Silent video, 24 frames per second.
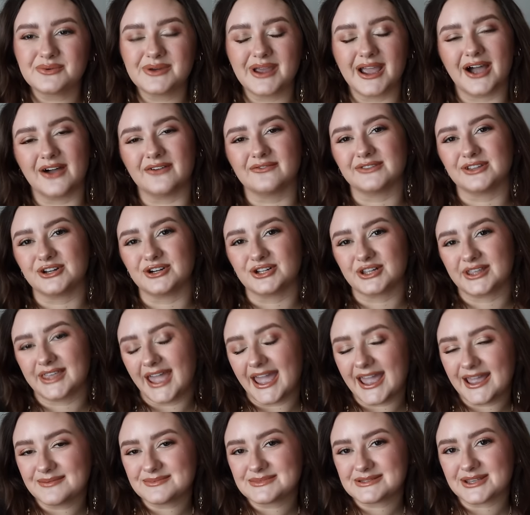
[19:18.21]
We have little
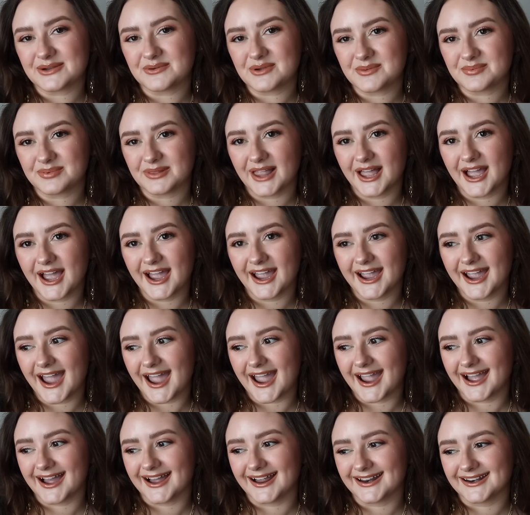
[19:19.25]
games that we play
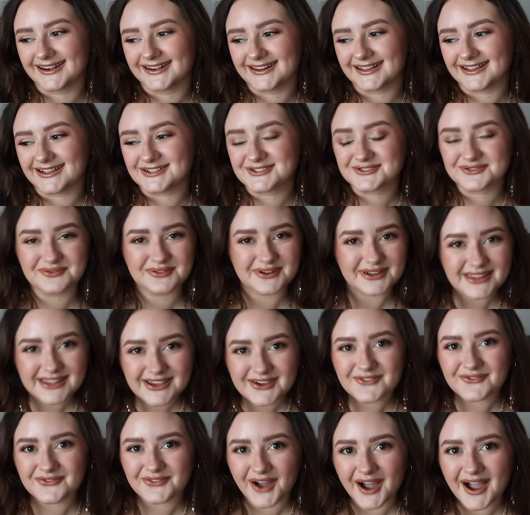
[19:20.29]
and it's
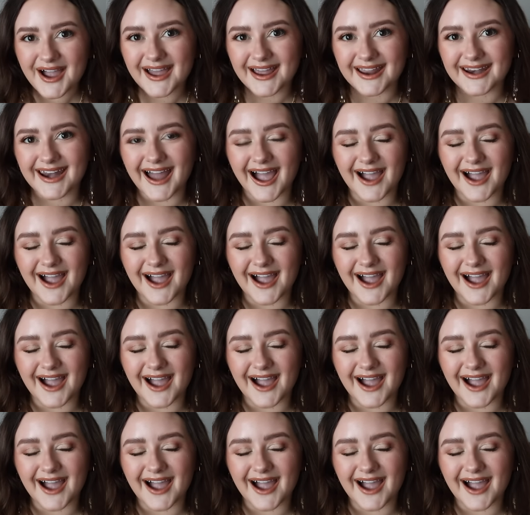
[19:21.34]
really fun.